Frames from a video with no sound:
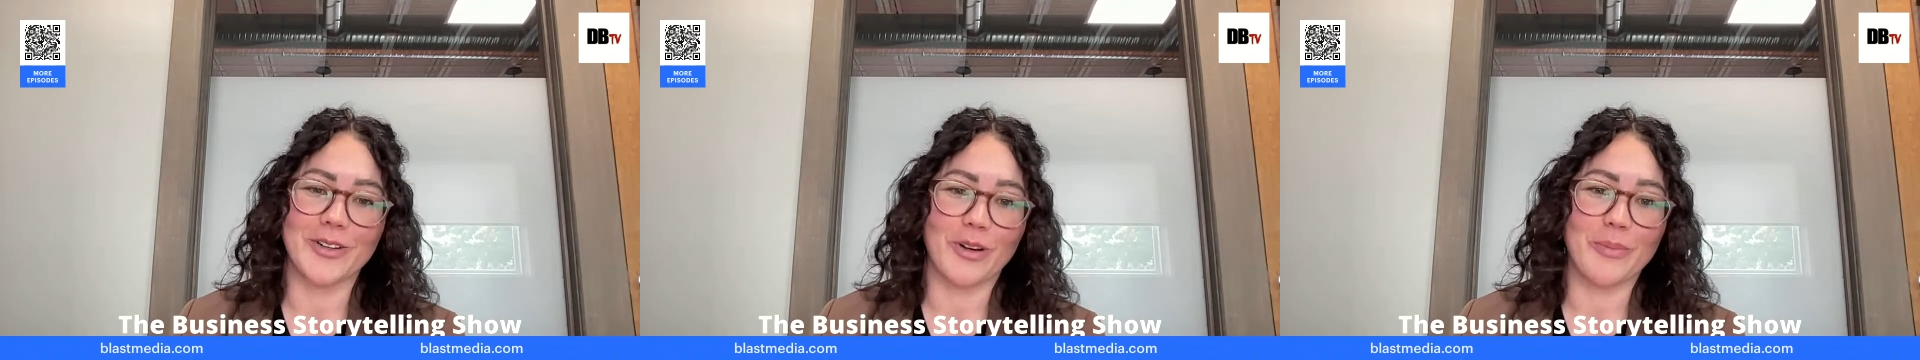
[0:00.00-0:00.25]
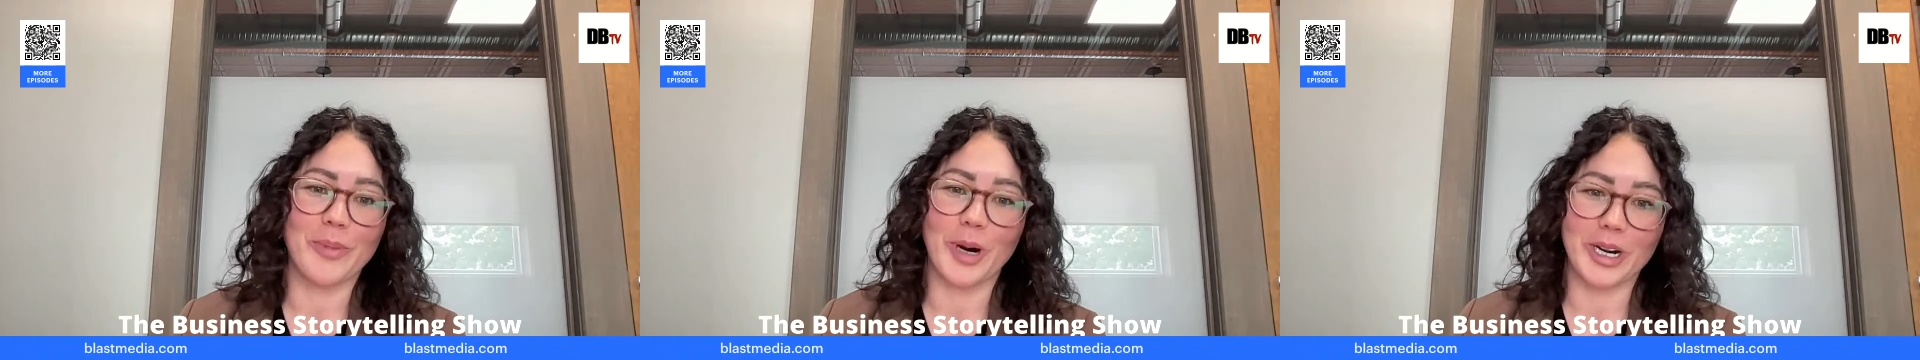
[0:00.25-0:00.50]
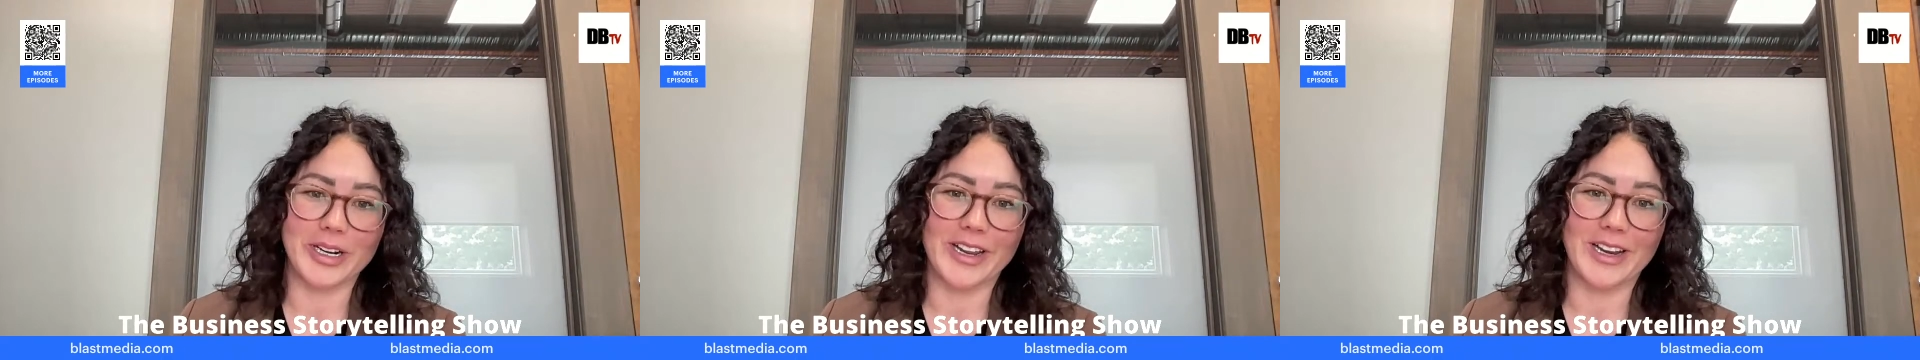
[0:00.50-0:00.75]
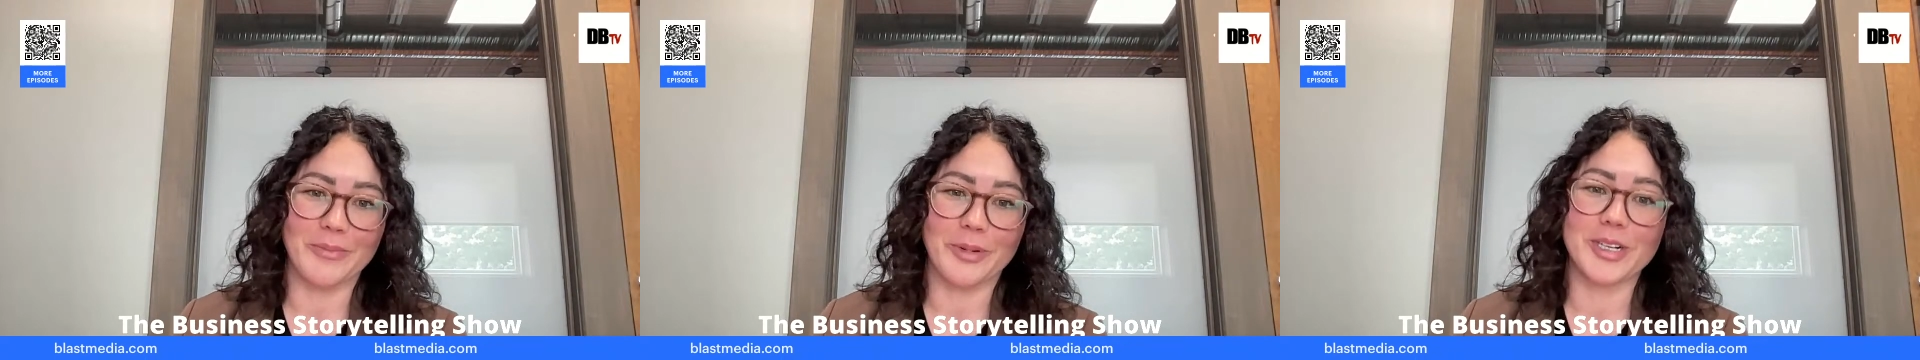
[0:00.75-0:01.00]
or Bard
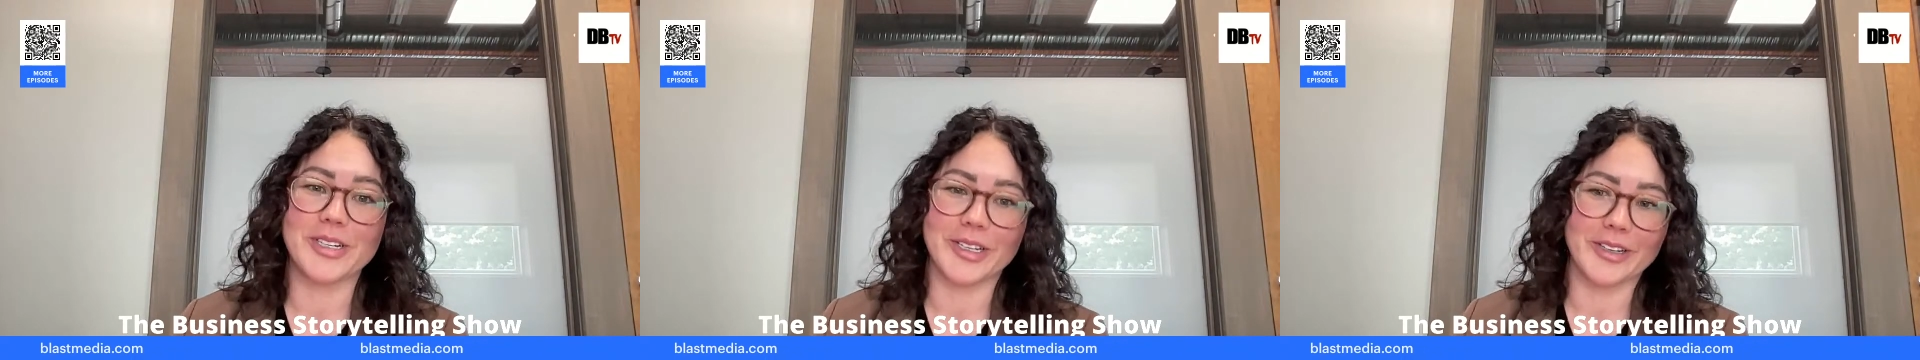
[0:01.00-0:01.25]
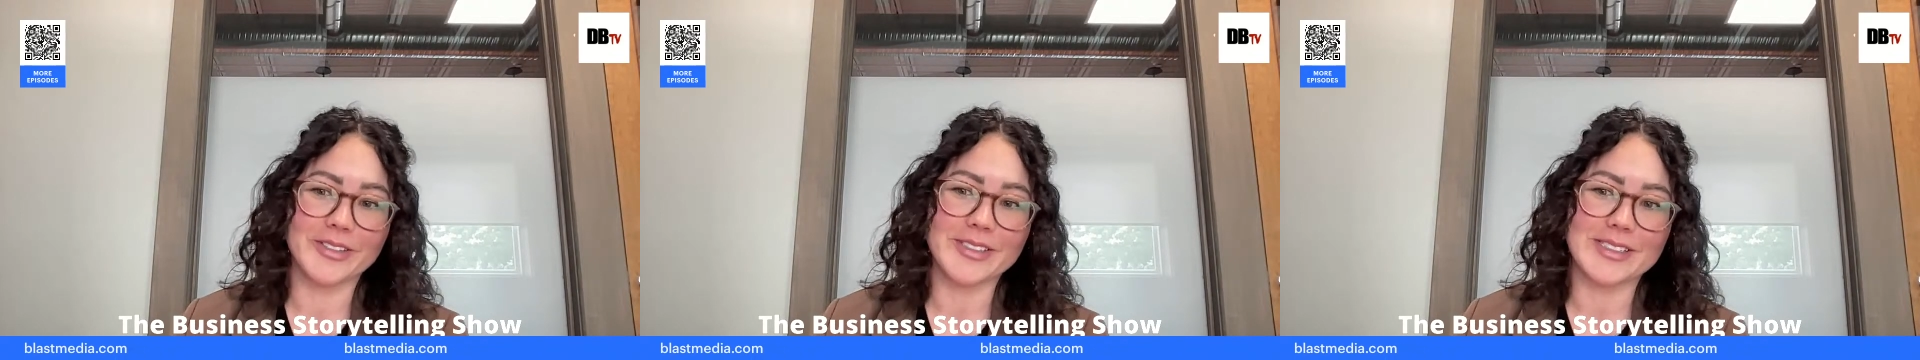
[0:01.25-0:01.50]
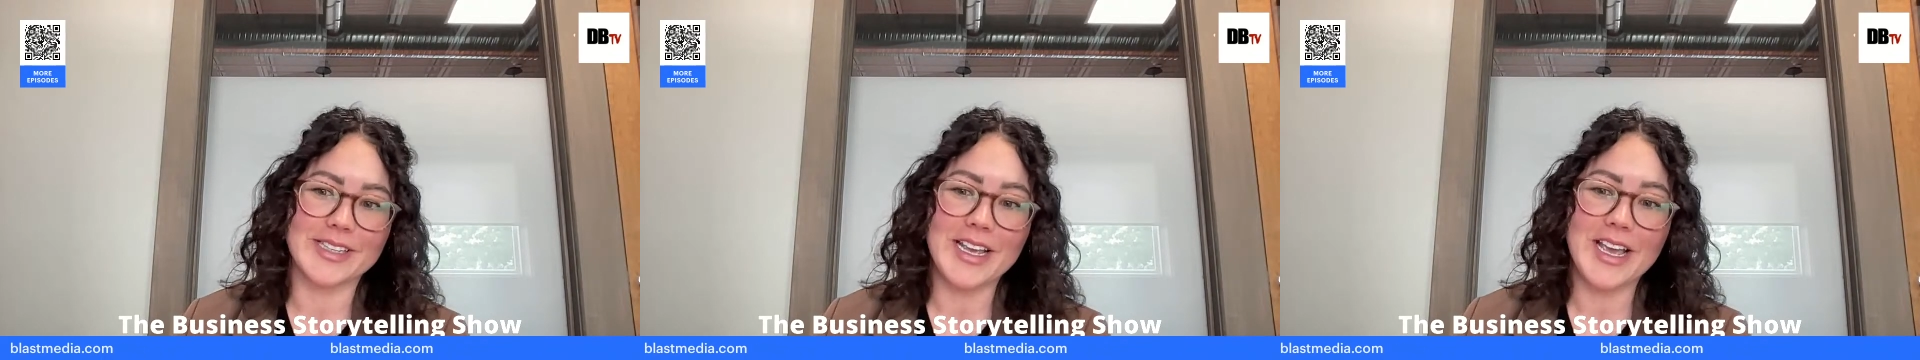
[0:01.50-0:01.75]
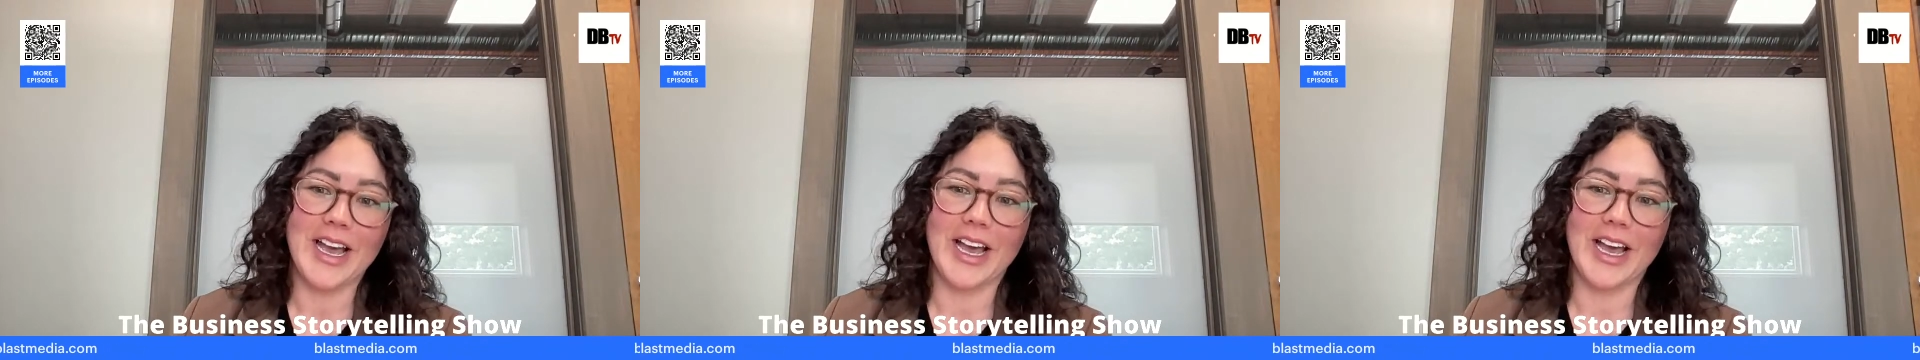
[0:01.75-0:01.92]
can produce,